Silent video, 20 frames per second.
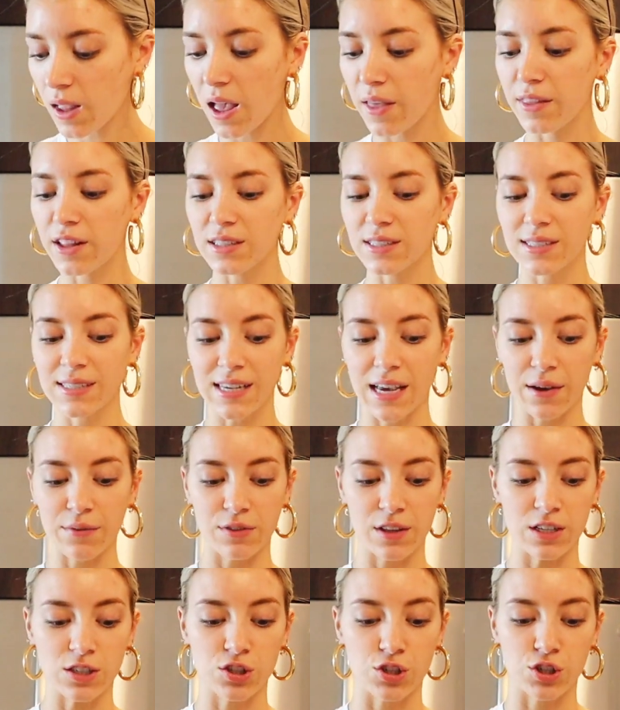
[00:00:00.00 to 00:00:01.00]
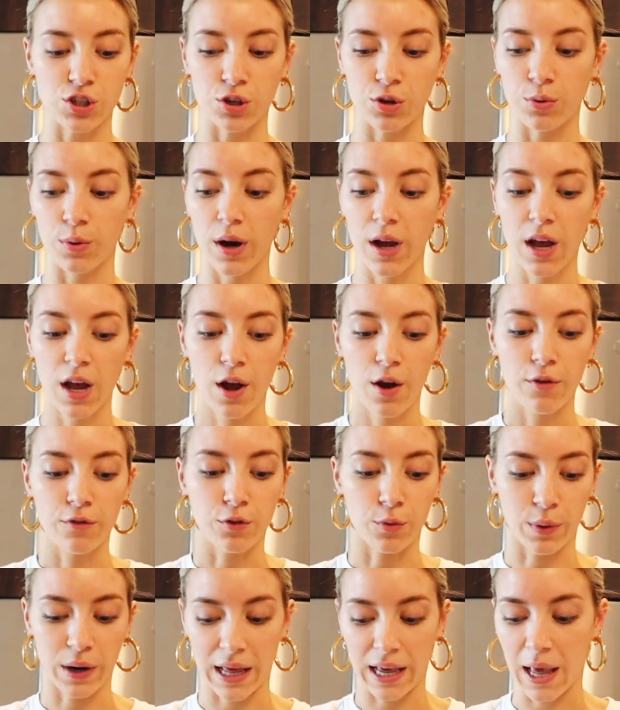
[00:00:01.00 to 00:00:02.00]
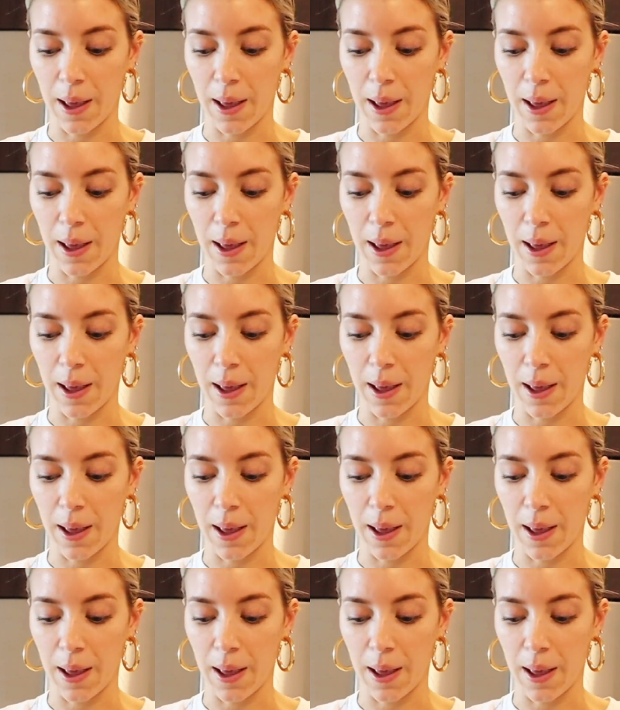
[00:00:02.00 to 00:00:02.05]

and then save these two for when